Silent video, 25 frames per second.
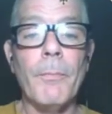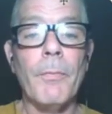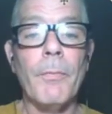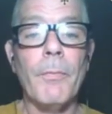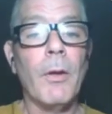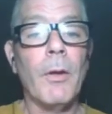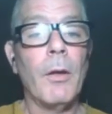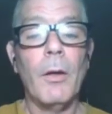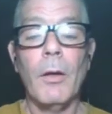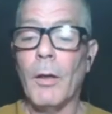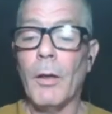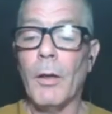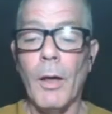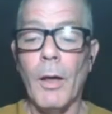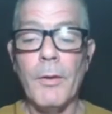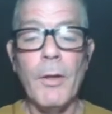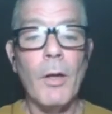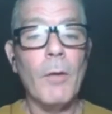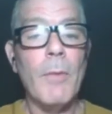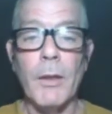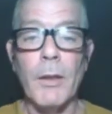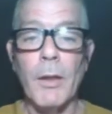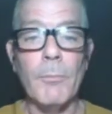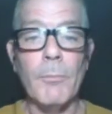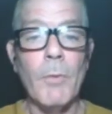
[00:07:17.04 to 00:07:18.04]
and they're
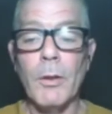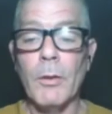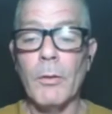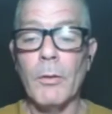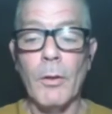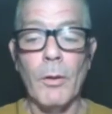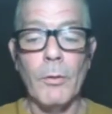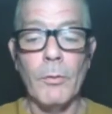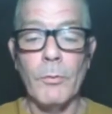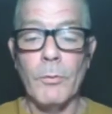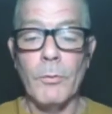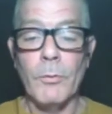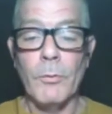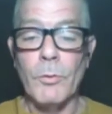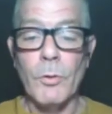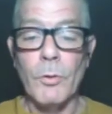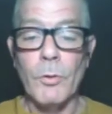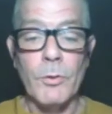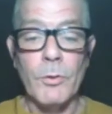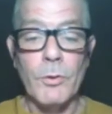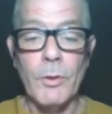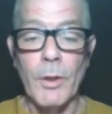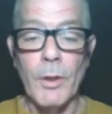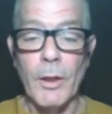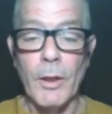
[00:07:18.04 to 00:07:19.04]
making money just
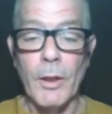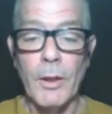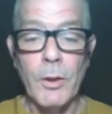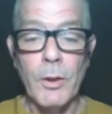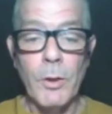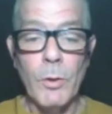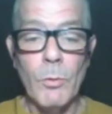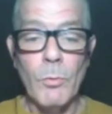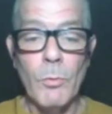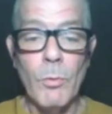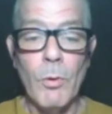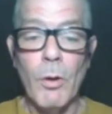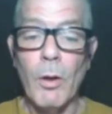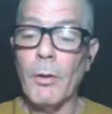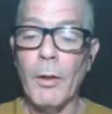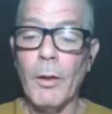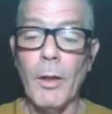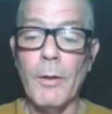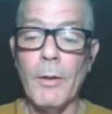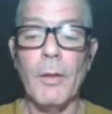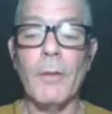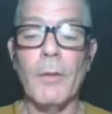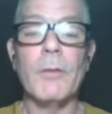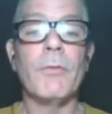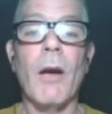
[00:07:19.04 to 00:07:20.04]
like you are, and
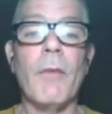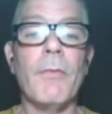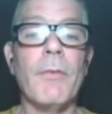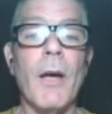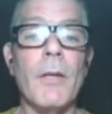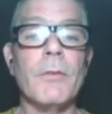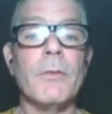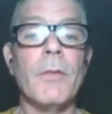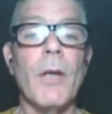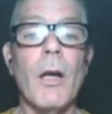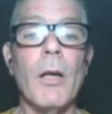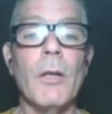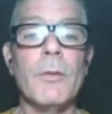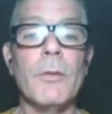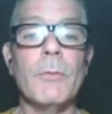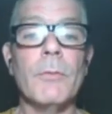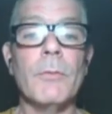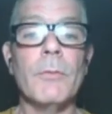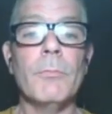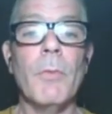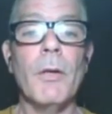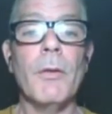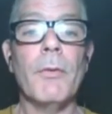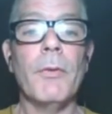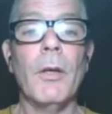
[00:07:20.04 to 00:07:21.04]
there's five thousand dollars a
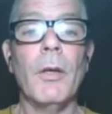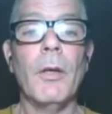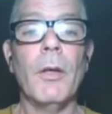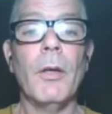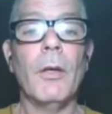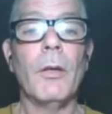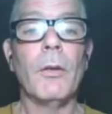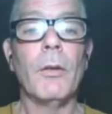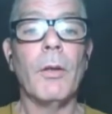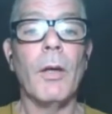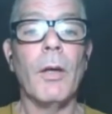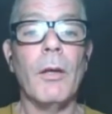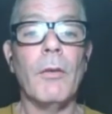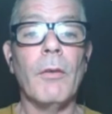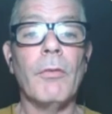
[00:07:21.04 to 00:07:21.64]
month, okay?